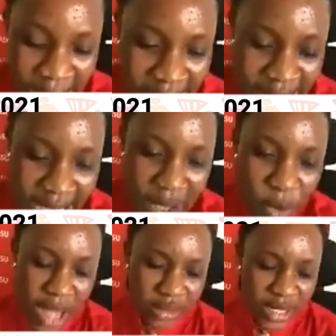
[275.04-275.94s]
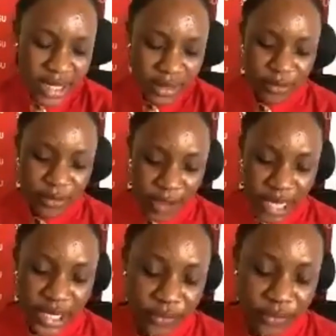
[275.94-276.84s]
Now, I'd like to
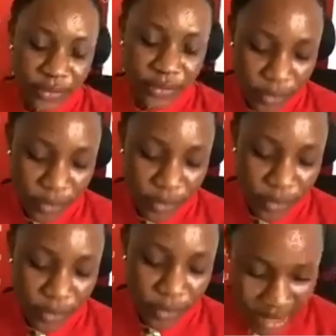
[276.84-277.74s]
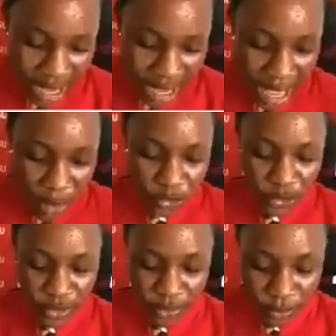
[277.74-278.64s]
find out from you, Doctor, how do
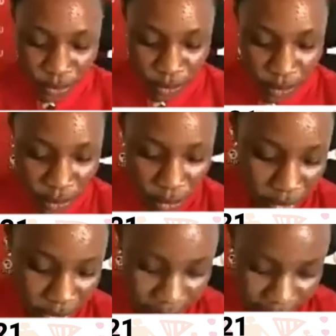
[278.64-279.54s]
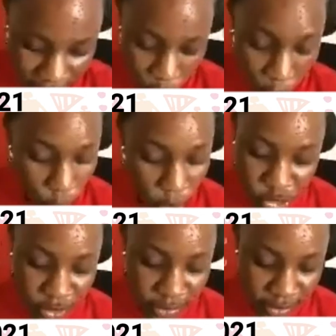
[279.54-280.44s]
you think, or what
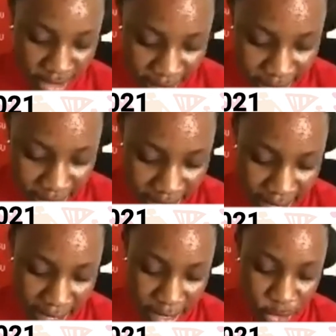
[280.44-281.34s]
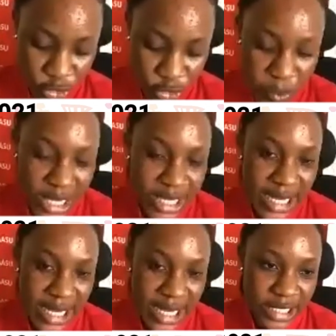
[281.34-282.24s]
do you think should be
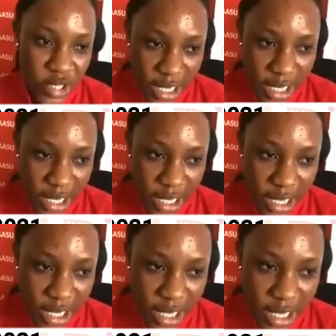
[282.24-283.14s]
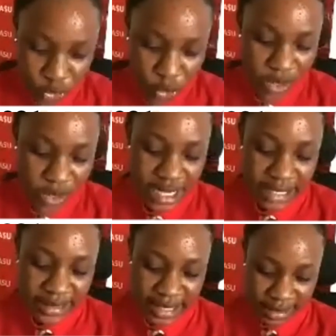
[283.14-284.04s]
the channel of anger towards
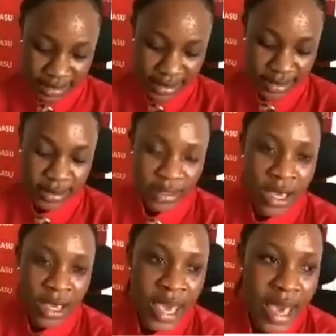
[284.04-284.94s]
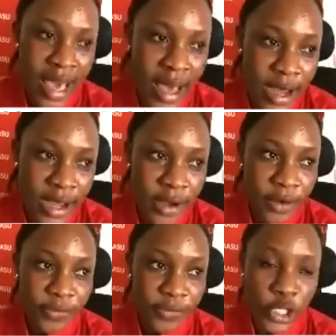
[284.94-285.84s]
injustice
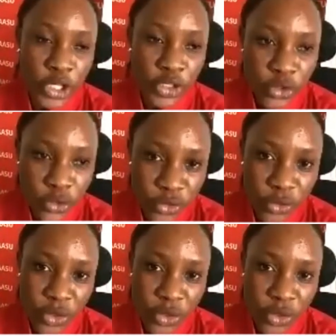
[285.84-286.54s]
for the youth